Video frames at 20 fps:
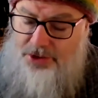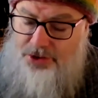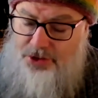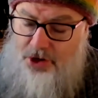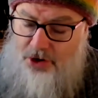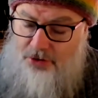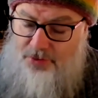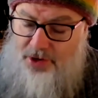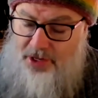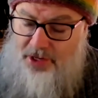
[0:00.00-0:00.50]

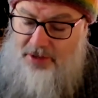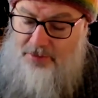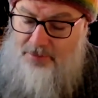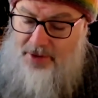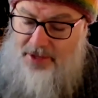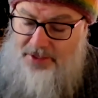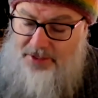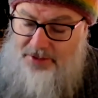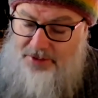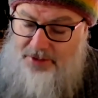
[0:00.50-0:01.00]
is not
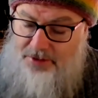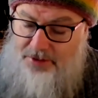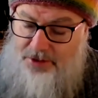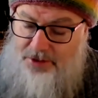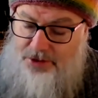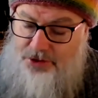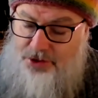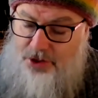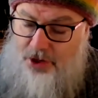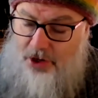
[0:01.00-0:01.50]
recommended that
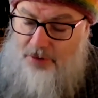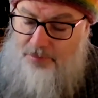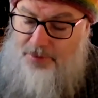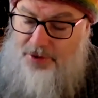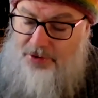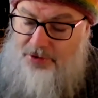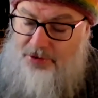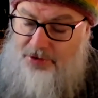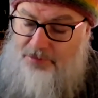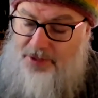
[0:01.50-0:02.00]
this time
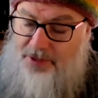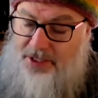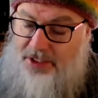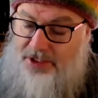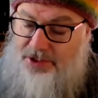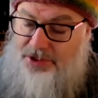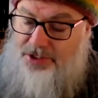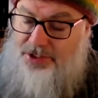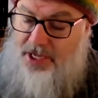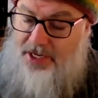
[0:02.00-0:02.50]
period be
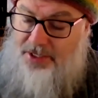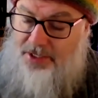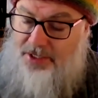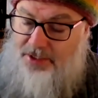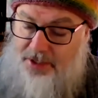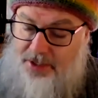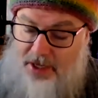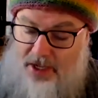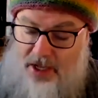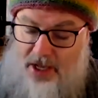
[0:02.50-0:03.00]

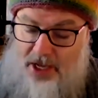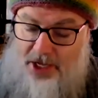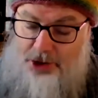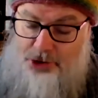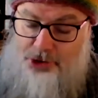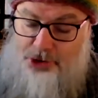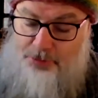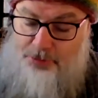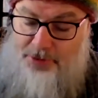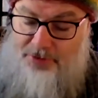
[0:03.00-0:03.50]
extended, and
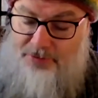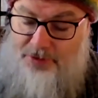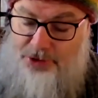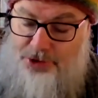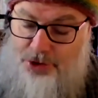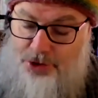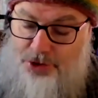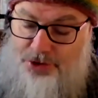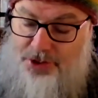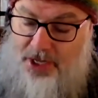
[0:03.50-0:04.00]
it should be
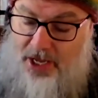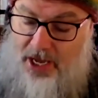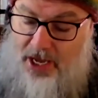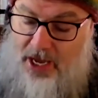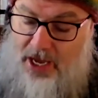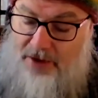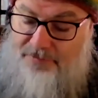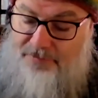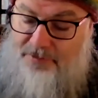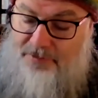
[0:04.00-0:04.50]
reduced to
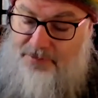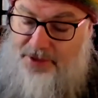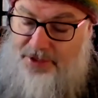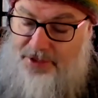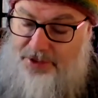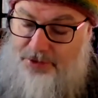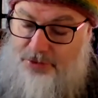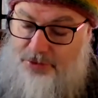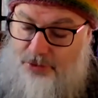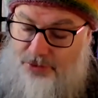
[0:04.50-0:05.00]
half a
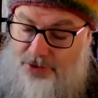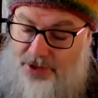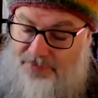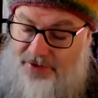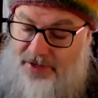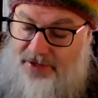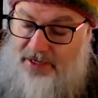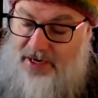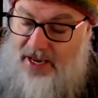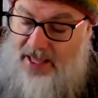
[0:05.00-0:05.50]
minute or
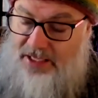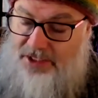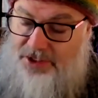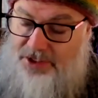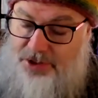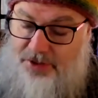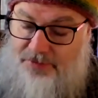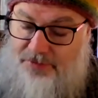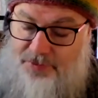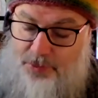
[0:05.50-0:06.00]
even
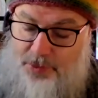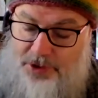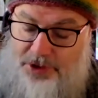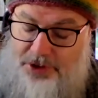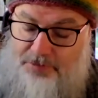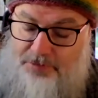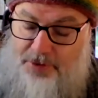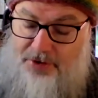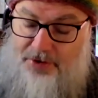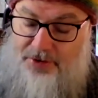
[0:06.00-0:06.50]
less if you
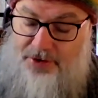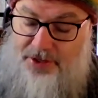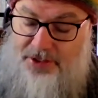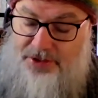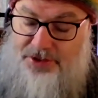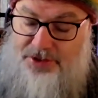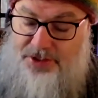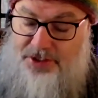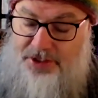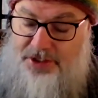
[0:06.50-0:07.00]

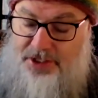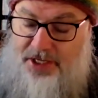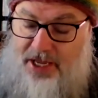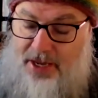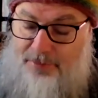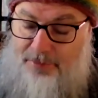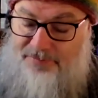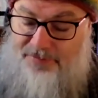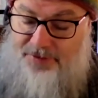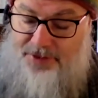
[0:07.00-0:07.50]
experience
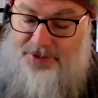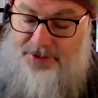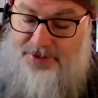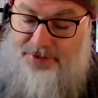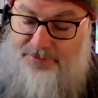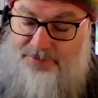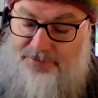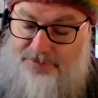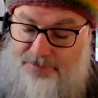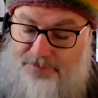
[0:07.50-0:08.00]
discomfort.
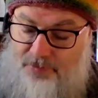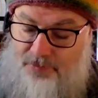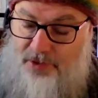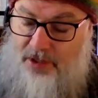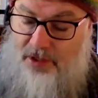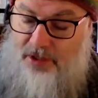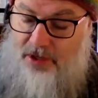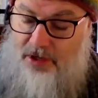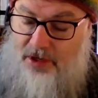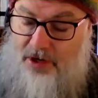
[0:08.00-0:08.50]

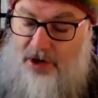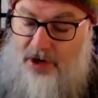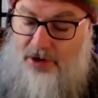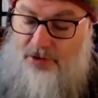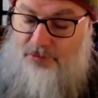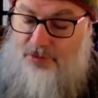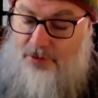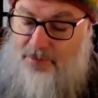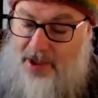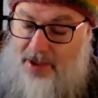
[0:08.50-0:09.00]

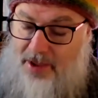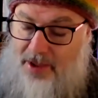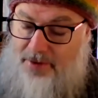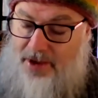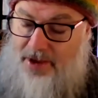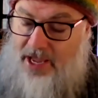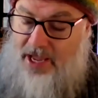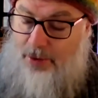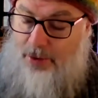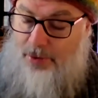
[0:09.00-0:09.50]

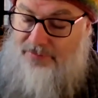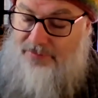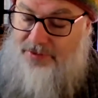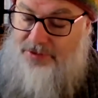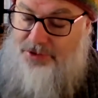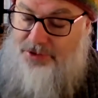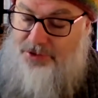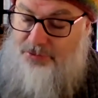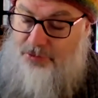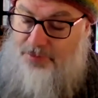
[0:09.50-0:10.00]
Remember,
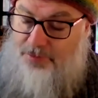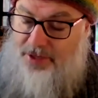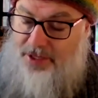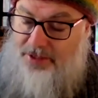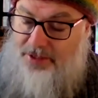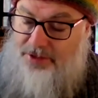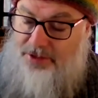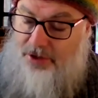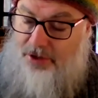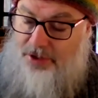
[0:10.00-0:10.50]
however, to
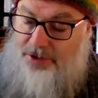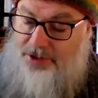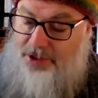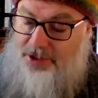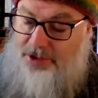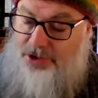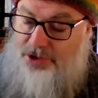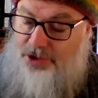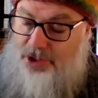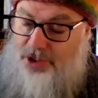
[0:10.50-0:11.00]
repeat the
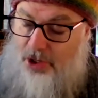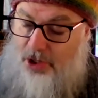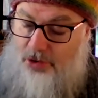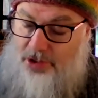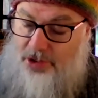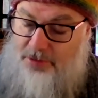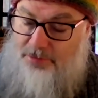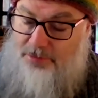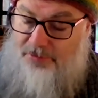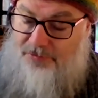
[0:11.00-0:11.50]
idea
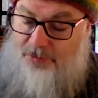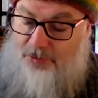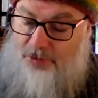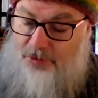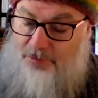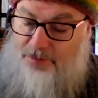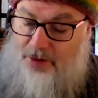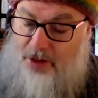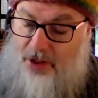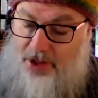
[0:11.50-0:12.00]
slowly
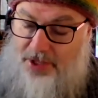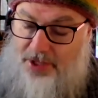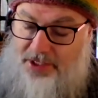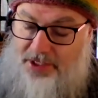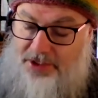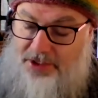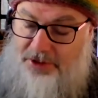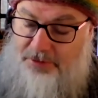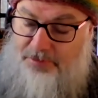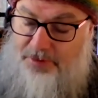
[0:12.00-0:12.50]
before
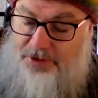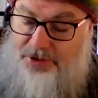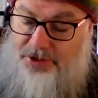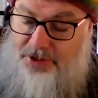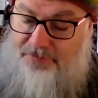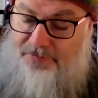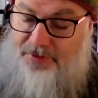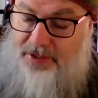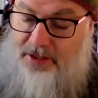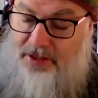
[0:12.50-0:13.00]
applying it
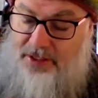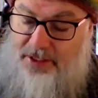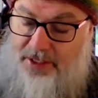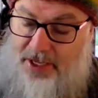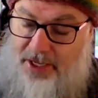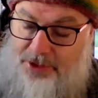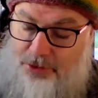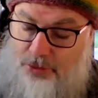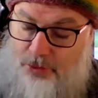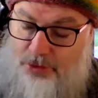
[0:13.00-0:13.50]

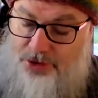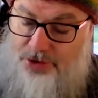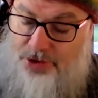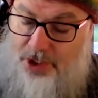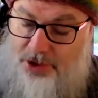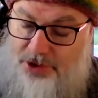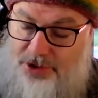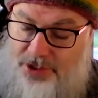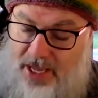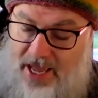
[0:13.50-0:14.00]
specifically, and
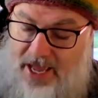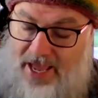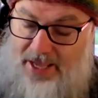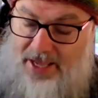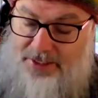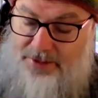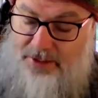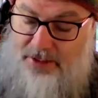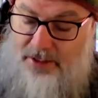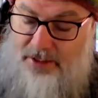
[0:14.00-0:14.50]
also to
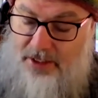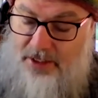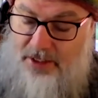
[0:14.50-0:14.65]
add,